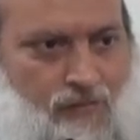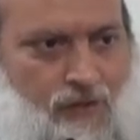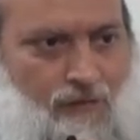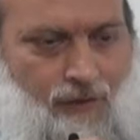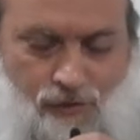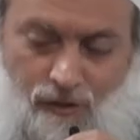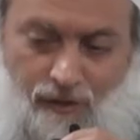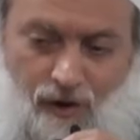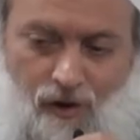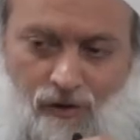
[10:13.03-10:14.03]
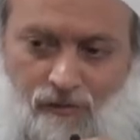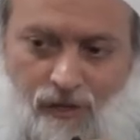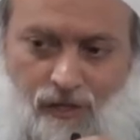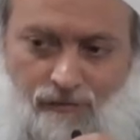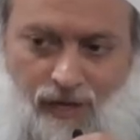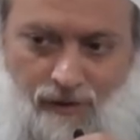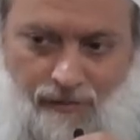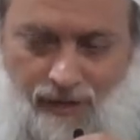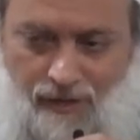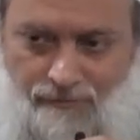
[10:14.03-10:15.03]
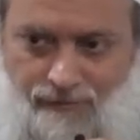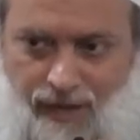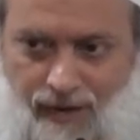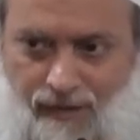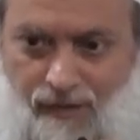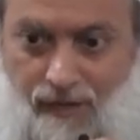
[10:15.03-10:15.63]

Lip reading: If it's going to be hard to believe, now I'll make it emphatic.